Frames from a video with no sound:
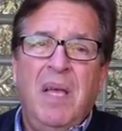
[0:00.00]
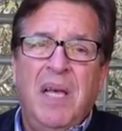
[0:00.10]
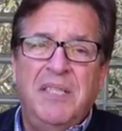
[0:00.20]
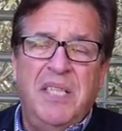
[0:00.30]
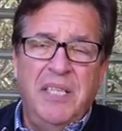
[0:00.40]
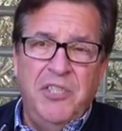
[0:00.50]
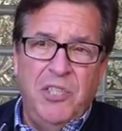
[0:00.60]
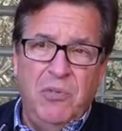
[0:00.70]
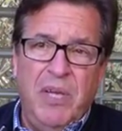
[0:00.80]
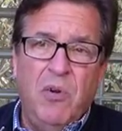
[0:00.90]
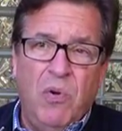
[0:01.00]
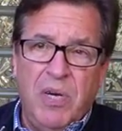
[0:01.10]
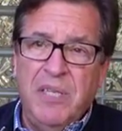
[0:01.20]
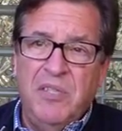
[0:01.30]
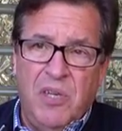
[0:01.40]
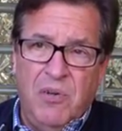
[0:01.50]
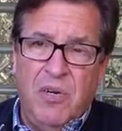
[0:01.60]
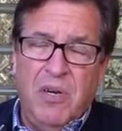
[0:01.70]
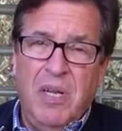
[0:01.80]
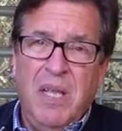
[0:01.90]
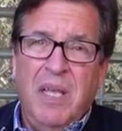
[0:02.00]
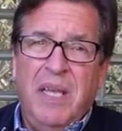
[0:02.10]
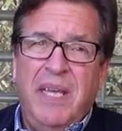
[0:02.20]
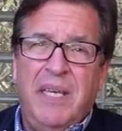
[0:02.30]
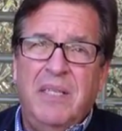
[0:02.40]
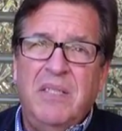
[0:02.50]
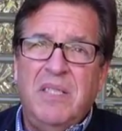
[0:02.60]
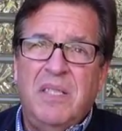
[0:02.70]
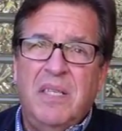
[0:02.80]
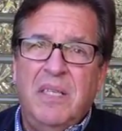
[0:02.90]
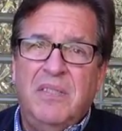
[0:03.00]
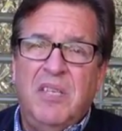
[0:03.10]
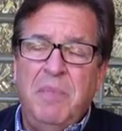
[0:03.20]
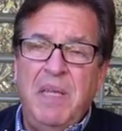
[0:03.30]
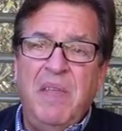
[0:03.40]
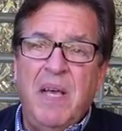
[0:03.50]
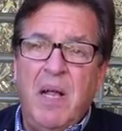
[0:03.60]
a tissue and organ donor is, to me, the